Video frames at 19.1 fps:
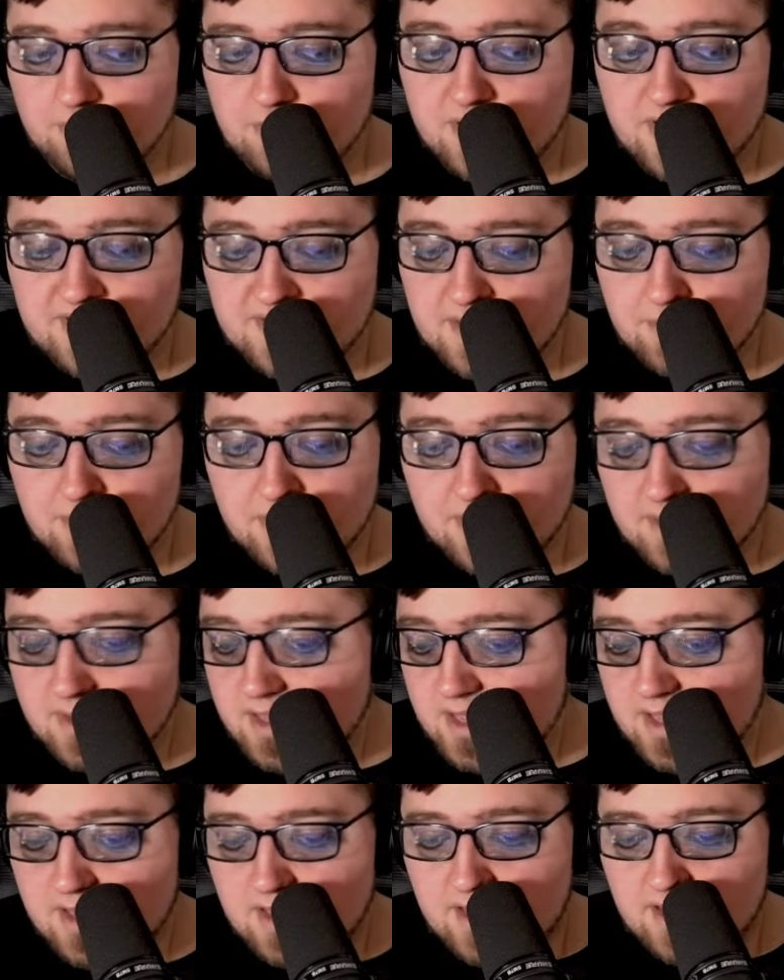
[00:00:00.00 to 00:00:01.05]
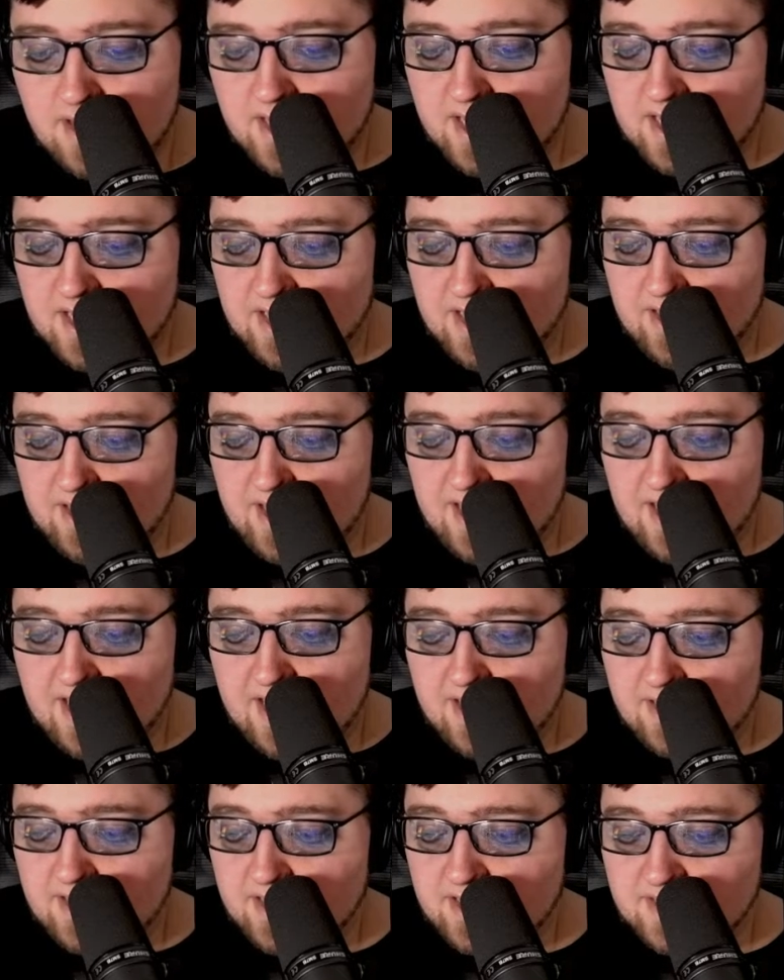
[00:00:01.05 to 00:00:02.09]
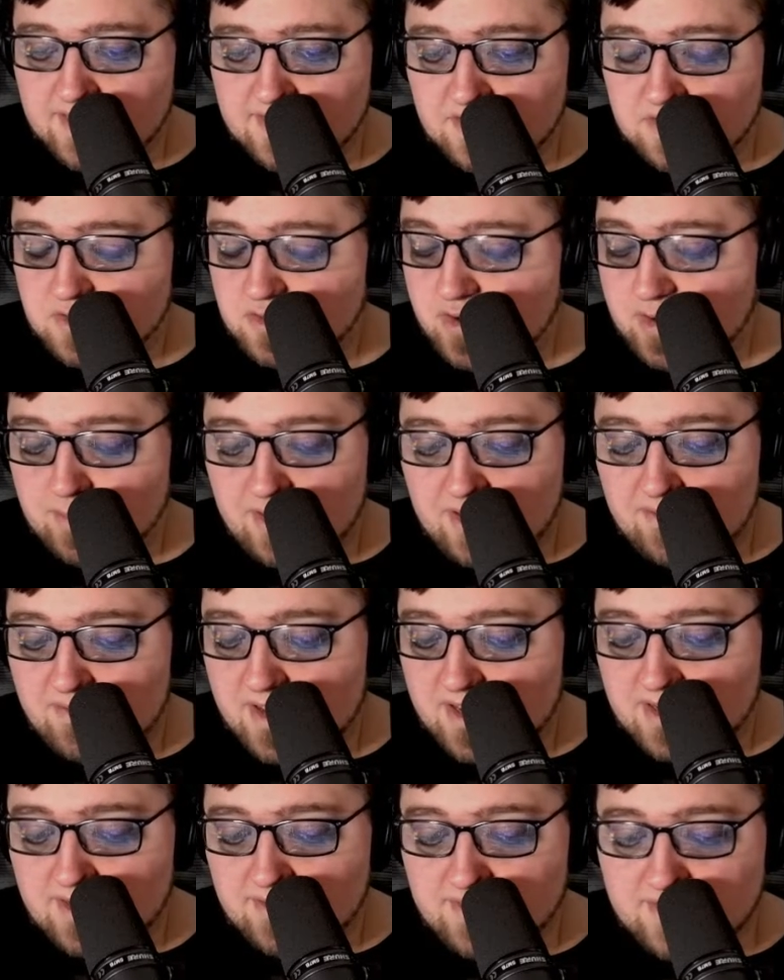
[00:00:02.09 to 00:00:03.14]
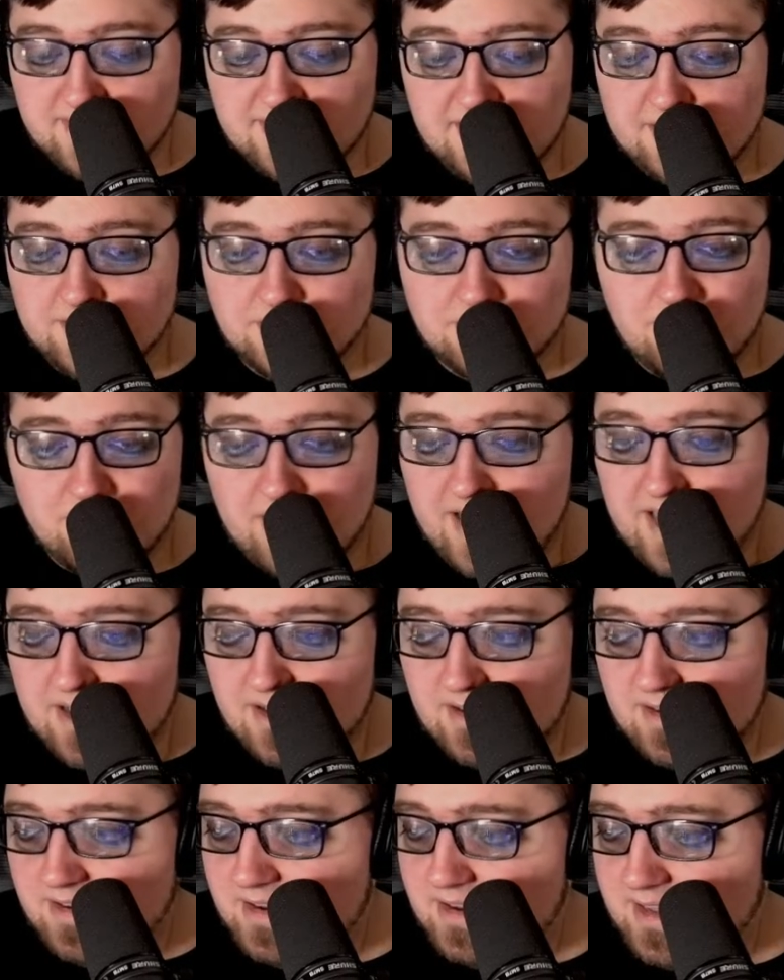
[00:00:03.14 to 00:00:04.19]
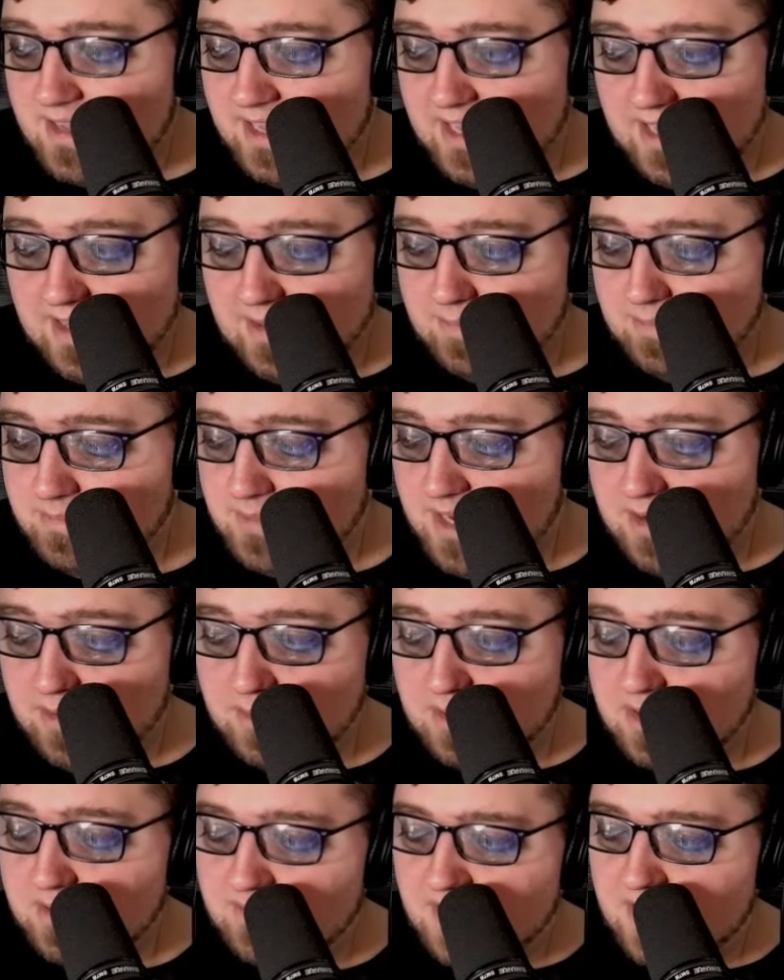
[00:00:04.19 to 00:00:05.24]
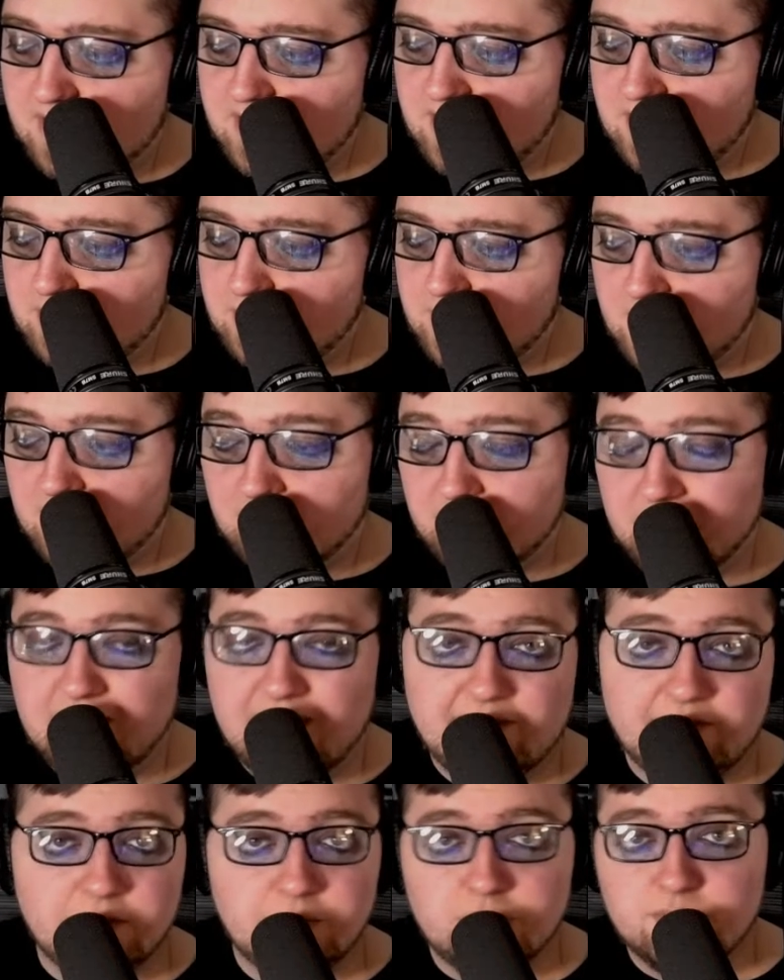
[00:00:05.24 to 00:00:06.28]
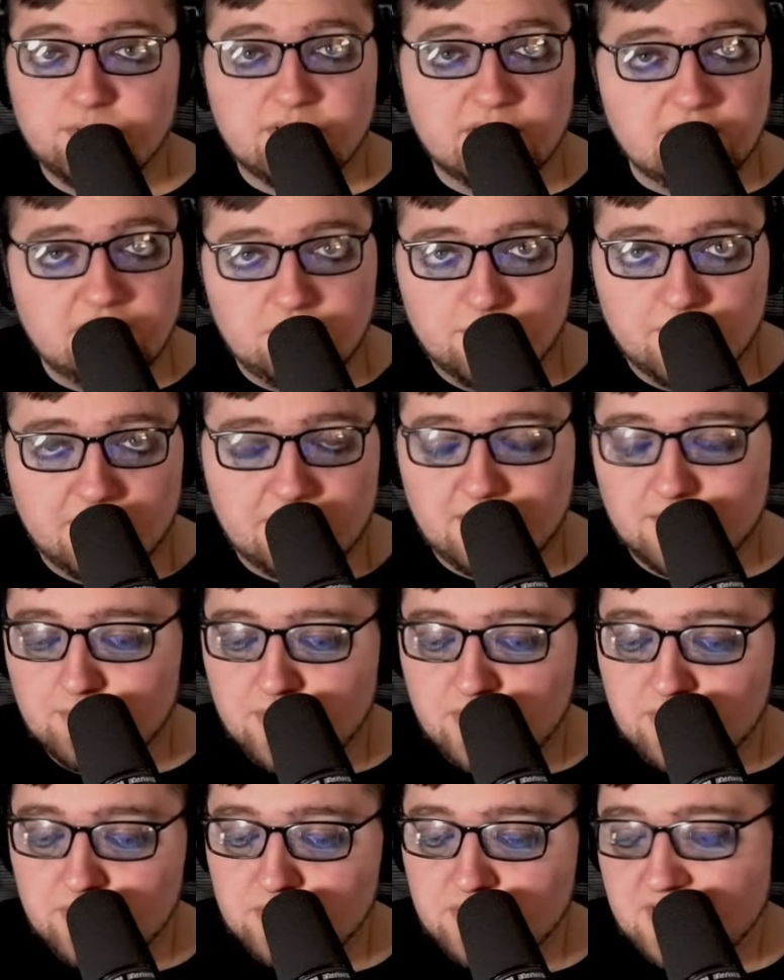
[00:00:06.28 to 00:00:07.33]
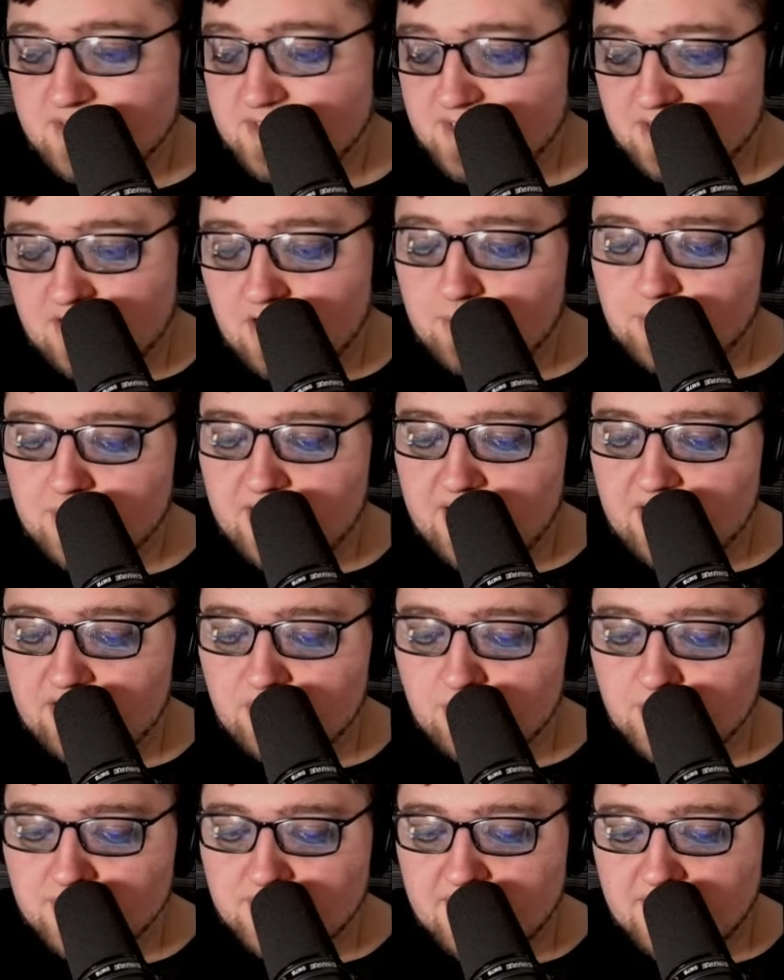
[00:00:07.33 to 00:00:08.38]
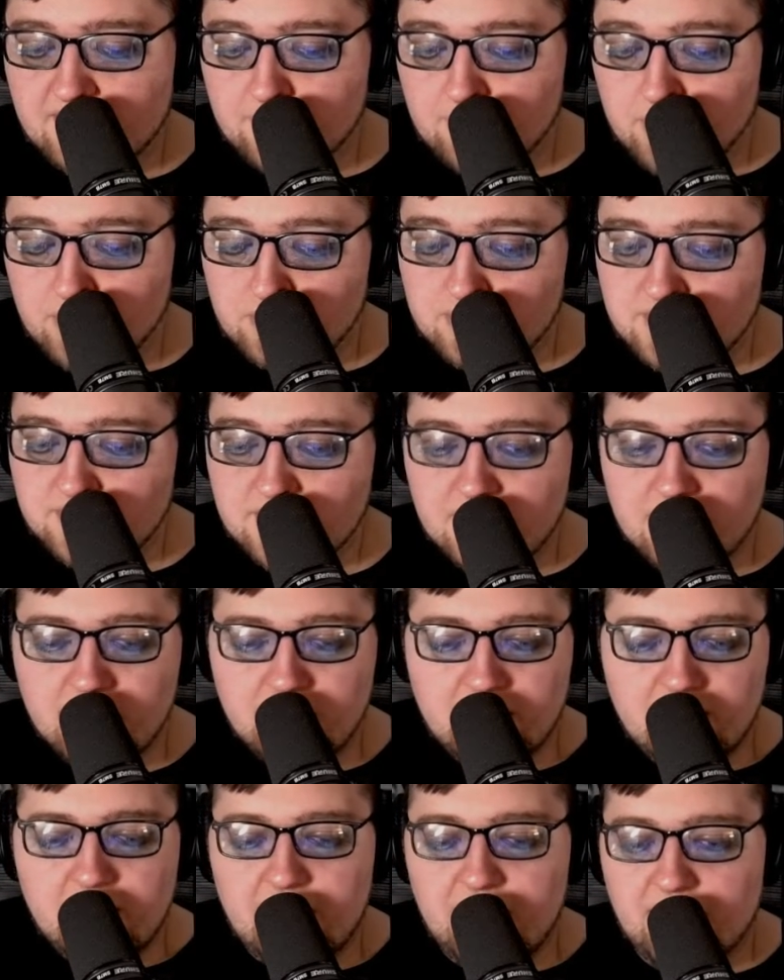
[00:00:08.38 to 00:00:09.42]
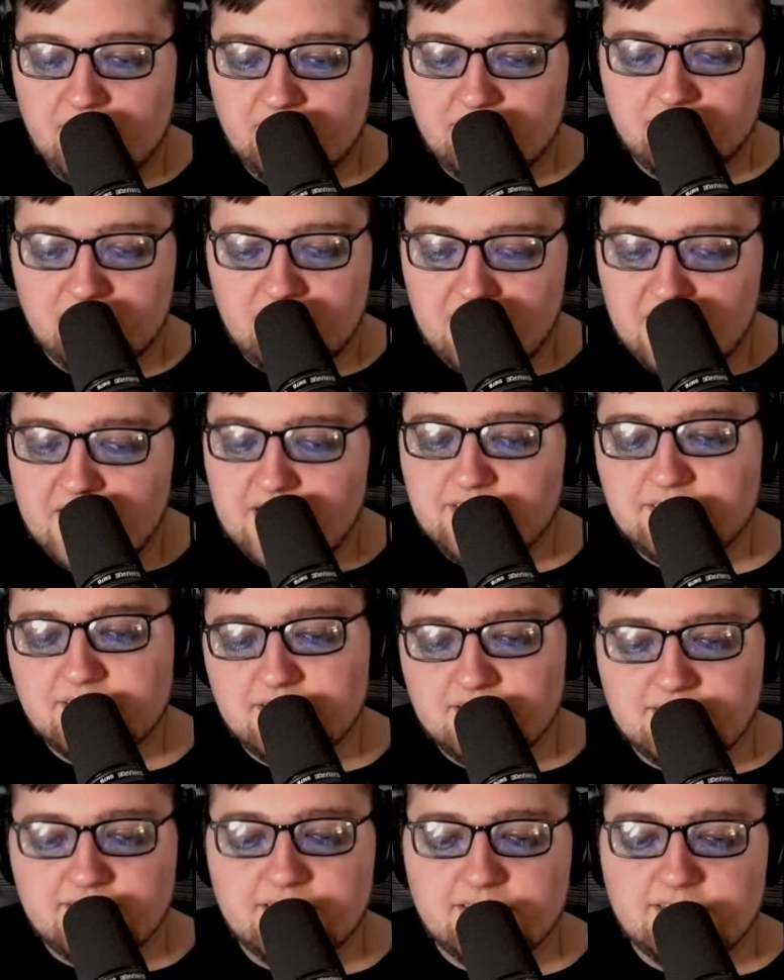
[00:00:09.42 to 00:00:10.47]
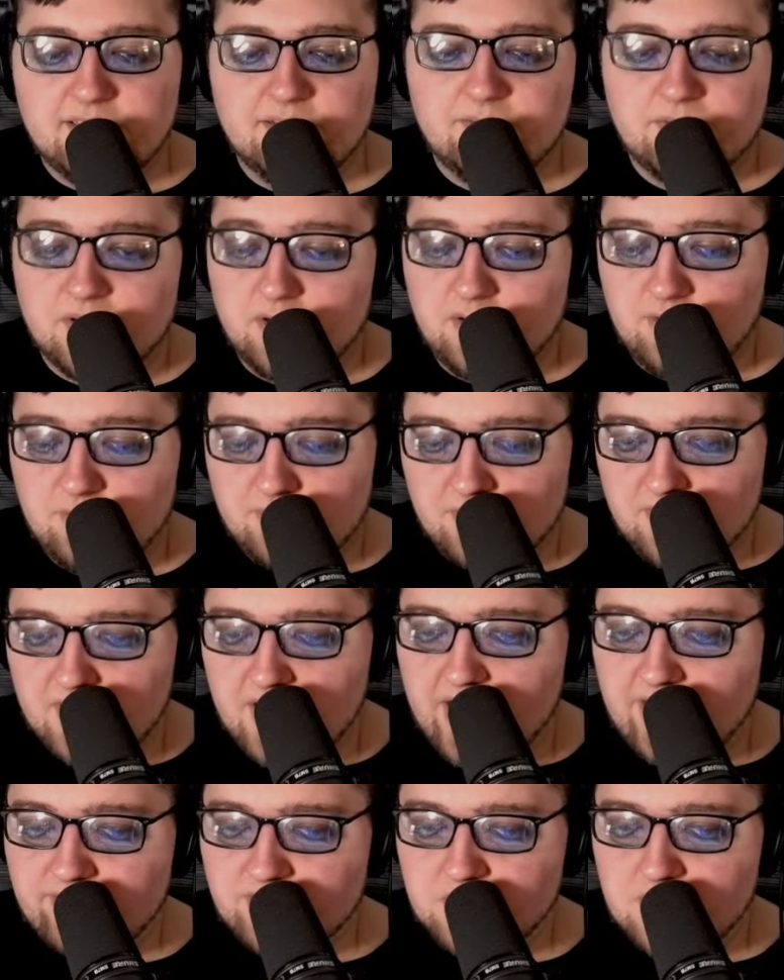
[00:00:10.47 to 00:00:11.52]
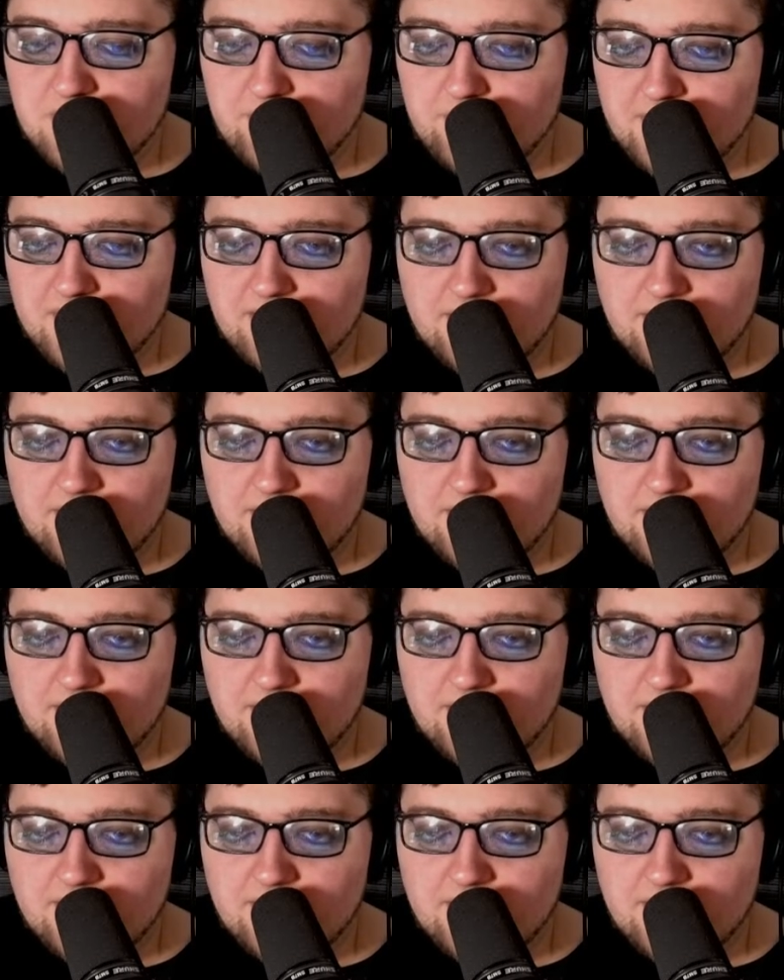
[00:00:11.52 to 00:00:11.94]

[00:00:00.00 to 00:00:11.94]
Pretty simple. And I think it's extremely effective and sounds great. Good volume. You don't really have to boost it too much in post, just a couple decibels at the most. And it's a nice, consistent volume for live streaming.